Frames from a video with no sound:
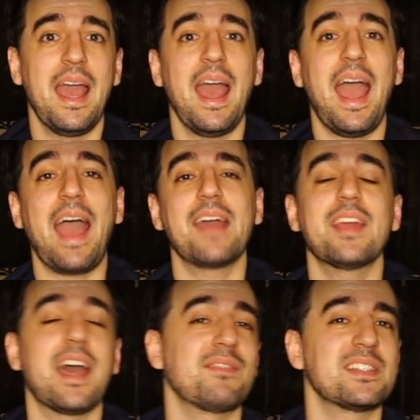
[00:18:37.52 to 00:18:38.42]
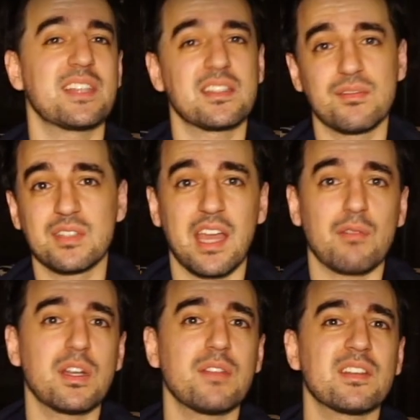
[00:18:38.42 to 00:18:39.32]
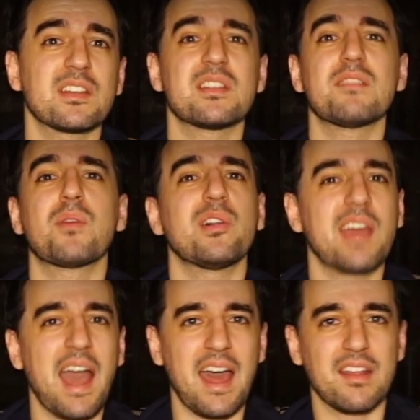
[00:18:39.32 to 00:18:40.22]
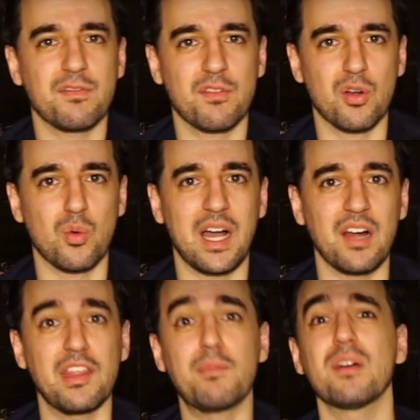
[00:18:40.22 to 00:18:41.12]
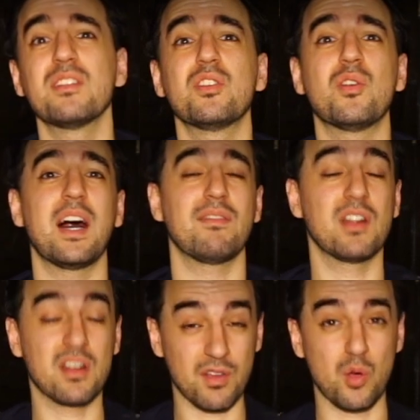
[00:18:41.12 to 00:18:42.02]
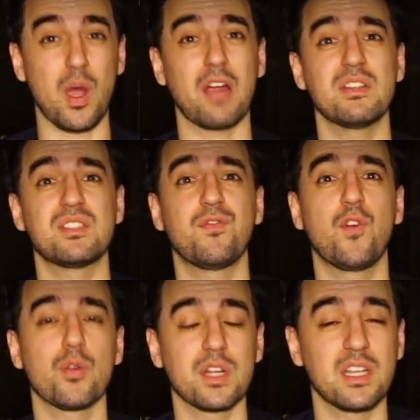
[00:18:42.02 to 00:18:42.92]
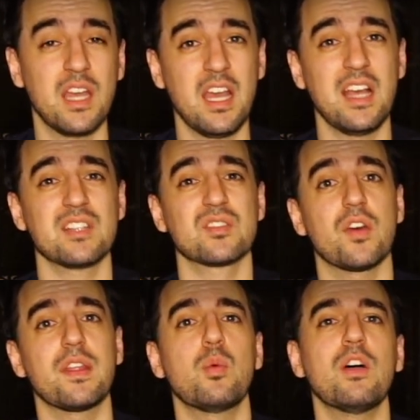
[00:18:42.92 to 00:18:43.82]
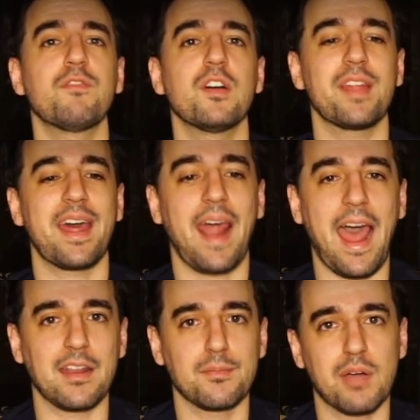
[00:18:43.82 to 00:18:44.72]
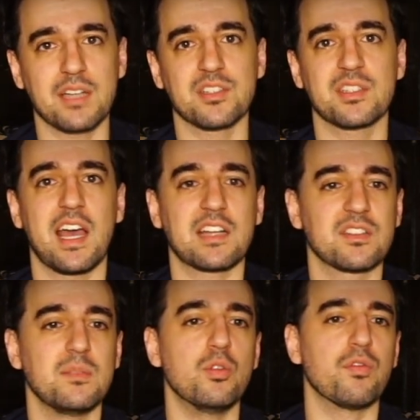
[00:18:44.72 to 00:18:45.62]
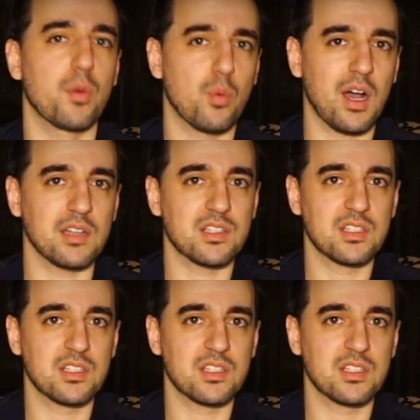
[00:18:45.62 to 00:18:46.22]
And they have incentive to get rid of it because they've probably had it for a while. They probably don't have a lot of inquiries for it, so they will feel that added pressure to actually move the watch.